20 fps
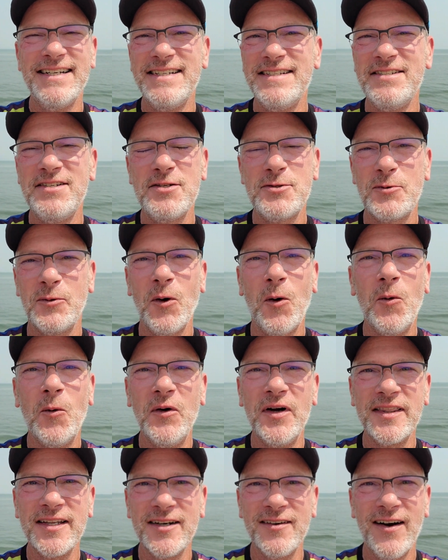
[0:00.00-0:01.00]
Just roll
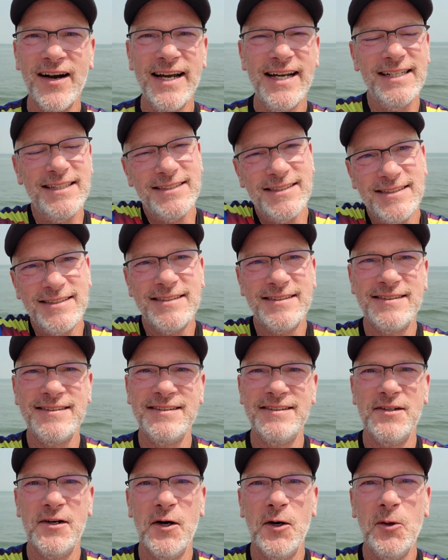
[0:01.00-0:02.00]
with it, right?
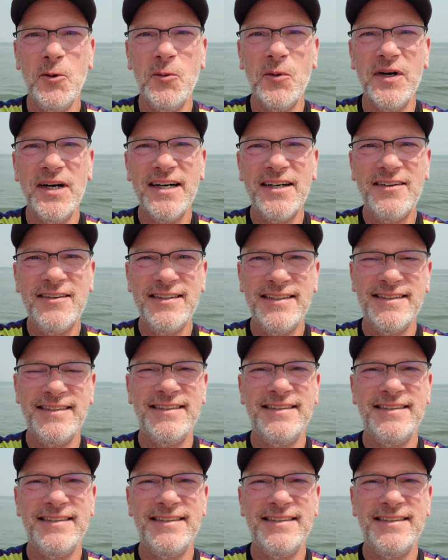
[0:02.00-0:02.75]
Oh well.